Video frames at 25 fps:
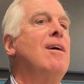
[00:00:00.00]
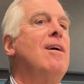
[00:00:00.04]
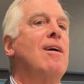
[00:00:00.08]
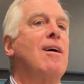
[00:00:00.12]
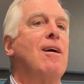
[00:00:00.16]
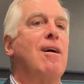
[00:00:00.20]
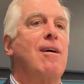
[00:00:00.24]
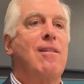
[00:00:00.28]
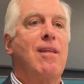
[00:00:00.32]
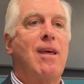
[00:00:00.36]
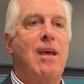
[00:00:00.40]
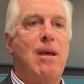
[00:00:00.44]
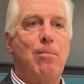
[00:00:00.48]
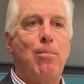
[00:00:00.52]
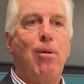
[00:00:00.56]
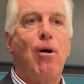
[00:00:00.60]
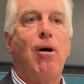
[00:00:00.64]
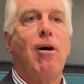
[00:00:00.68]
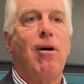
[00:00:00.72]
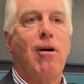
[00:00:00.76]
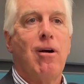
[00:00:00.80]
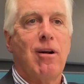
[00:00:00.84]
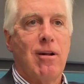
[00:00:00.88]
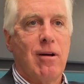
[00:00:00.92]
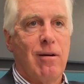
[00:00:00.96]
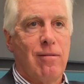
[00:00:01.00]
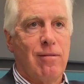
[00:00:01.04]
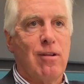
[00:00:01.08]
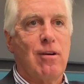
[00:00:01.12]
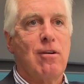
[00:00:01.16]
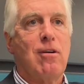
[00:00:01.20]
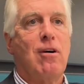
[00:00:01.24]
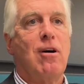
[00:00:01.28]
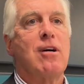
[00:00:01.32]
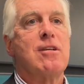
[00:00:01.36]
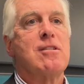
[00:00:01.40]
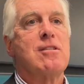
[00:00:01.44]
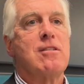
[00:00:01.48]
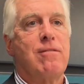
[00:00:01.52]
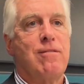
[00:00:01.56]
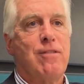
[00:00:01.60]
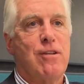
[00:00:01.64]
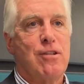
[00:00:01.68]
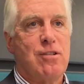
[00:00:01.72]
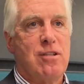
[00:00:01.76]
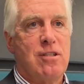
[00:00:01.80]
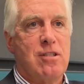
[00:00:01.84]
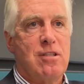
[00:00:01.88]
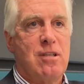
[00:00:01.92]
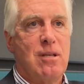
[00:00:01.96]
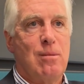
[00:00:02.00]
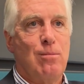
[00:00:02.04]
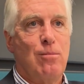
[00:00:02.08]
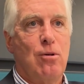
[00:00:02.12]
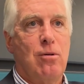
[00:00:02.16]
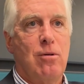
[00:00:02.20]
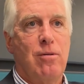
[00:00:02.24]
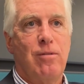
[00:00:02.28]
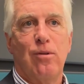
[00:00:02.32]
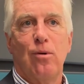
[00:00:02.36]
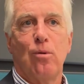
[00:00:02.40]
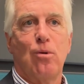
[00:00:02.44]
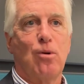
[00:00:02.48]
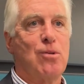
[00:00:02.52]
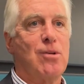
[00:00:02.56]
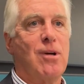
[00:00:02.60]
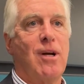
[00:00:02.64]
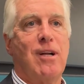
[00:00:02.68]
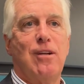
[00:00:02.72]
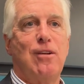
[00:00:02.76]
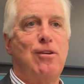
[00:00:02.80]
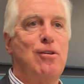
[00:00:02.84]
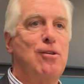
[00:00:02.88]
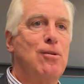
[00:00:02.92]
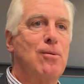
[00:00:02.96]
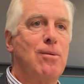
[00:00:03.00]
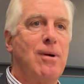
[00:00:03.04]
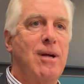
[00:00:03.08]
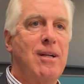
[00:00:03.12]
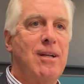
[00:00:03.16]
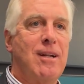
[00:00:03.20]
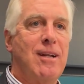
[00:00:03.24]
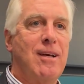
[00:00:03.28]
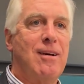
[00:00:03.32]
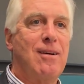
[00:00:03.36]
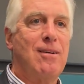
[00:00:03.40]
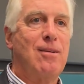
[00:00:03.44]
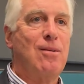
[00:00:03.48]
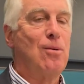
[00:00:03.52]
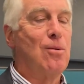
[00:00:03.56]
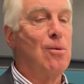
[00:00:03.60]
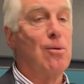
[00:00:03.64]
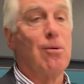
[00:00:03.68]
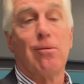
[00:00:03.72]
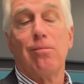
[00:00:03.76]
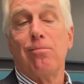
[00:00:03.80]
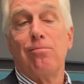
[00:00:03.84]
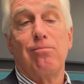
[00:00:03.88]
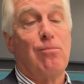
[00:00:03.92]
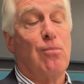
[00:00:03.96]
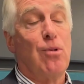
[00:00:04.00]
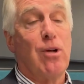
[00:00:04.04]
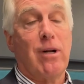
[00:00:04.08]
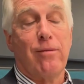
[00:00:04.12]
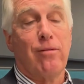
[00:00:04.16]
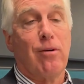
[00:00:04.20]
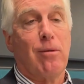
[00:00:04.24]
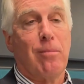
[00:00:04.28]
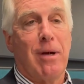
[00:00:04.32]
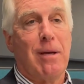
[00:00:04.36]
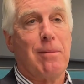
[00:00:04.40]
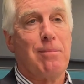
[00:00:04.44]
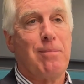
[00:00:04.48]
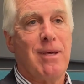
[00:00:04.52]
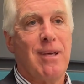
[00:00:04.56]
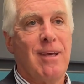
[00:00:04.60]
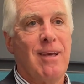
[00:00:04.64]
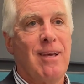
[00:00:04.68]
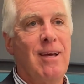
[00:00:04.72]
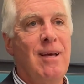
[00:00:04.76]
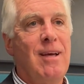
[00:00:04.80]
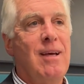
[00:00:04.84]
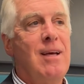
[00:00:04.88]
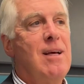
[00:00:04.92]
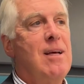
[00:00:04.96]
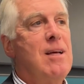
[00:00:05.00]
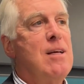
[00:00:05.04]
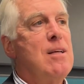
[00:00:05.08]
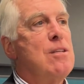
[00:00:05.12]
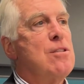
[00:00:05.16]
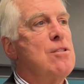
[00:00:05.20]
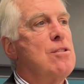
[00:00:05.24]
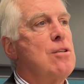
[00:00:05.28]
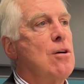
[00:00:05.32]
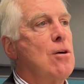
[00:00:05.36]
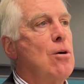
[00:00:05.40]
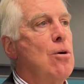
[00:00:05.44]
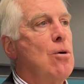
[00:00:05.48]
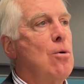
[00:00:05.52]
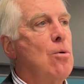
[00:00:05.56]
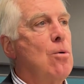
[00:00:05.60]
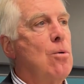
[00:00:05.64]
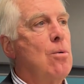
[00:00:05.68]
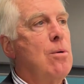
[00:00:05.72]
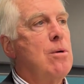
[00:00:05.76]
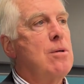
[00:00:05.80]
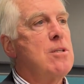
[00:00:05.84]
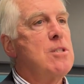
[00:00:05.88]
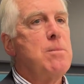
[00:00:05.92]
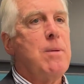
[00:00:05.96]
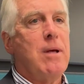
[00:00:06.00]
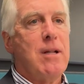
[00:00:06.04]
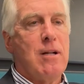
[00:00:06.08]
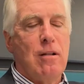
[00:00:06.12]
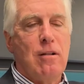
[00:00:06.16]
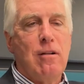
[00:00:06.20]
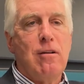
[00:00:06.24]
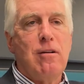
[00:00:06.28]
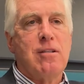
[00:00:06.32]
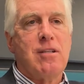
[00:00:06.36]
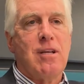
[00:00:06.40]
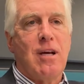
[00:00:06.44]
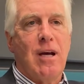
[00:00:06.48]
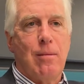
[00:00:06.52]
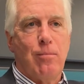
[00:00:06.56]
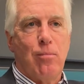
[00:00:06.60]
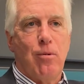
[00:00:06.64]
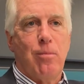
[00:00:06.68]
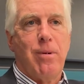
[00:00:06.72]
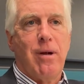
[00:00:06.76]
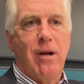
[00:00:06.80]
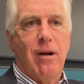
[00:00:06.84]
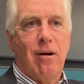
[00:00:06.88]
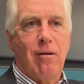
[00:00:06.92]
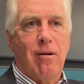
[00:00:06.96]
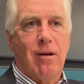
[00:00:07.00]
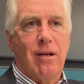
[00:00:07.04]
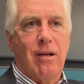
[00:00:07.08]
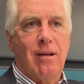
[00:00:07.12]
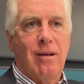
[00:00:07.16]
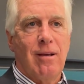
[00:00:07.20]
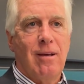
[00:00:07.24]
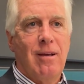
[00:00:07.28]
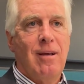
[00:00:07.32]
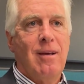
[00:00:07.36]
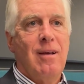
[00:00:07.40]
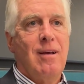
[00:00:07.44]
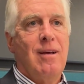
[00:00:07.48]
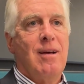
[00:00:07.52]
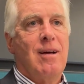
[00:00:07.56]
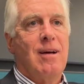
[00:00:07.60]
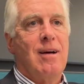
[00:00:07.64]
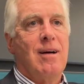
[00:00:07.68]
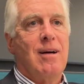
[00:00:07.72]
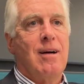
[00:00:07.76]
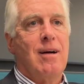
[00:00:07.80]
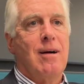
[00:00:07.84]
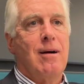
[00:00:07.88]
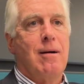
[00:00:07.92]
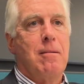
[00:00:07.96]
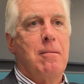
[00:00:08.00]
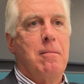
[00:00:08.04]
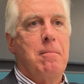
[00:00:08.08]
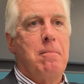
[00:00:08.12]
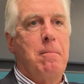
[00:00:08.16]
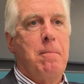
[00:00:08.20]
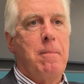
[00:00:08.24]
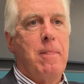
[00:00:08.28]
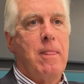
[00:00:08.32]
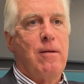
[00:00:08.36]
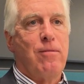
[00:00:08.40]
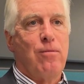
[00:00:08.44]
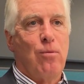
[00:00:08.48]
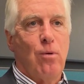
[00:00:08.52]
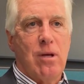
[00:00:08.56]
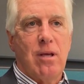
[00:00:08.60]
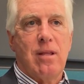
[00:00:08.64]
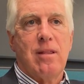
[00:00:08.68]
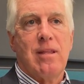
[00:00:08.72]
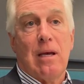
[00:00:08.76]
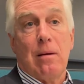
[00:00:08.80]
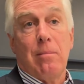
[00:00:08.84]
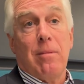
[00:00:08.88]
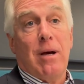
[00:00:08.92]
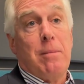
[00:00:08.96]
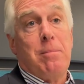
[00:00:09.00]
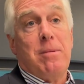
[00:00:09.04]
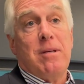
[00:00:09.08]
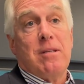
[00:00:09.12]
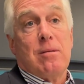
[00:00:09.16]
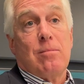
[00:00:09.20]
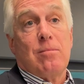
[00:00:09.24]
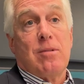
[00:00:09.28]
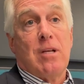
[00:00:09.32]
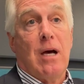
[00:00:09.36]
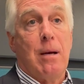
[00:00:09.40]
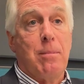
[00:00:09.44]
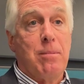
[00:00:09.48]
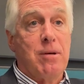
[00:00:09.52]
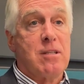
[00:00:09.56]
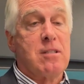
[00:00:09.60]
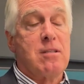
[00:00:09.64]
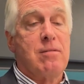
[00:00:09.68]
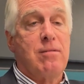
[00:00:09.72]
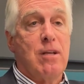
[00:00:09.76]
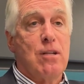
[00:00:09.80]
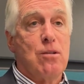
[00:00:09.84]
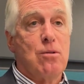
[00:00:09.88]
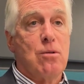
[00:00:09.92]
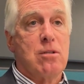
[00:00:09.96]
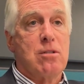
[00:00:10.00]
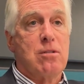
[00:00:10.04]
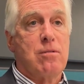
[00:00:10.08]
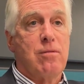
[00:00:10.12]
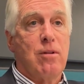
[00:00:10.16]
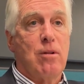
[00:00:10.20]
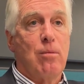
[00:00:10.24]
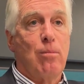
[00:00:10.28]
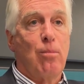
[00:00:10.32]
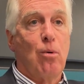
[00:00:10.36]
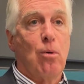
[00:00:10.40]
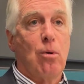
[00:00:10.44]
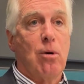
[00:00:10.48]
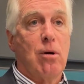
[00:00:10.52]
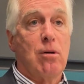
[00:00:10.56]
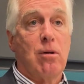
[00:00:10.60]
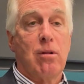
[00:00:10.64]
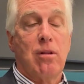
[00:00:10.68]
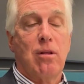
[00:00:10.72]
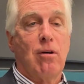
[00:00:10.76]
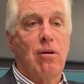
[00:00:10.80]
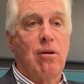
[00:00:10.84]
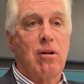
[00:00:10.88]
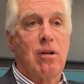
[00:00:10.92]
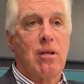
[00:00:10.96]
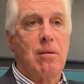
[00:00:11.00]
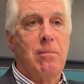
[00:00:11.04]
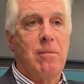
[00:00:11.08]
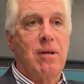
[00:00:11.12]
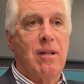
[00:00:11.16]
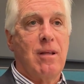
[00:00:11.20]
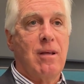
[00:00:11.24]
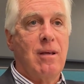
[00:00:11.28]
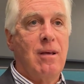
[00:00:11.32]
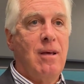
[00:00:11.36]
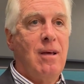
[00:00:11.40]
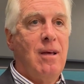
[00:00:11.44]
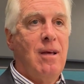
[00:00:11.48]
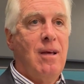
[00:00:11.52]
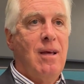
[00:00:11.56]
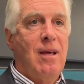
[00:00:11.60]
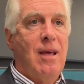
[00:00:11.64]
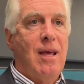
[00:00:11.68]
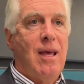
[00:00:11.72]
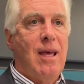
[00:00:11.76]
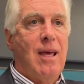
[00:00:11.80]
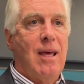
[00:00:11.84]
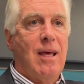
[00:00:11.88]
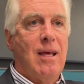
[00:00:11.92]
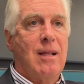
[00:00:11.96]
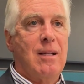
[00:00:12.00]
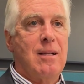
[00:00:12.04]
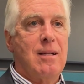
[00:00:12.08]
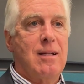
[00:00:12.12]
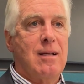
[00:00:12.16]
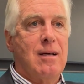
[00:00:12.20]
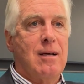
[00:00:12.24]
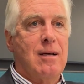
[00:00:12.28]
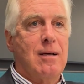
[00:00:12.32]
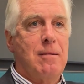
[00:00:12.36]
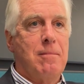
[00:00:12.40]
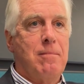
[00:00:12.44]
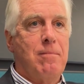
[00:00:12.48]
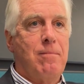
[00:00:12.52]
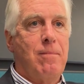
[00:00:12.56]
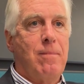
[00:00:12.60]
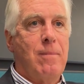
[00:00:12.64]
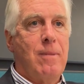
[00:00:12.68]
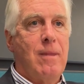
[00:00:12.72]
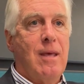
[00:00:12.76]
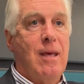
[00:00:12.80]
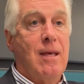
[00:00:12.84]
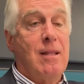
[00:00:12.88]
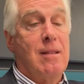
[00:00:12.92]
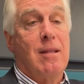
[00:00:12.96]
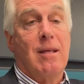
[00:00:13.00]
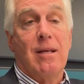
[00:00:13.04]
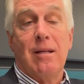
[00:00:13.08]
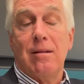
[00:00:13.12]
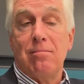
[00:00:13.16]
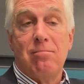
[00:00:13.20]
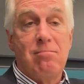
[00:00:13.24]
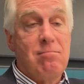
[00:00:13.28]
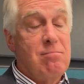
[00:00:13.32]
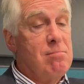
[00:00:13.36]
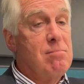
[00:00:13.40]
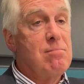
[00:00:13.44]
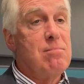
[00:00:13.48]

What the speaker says: Are they part of the cost efficiency move that we're trying to do right now, or whatever it might be? So spend a little time preparing for what you think might be some topics of interest for the board or the audit committee, and then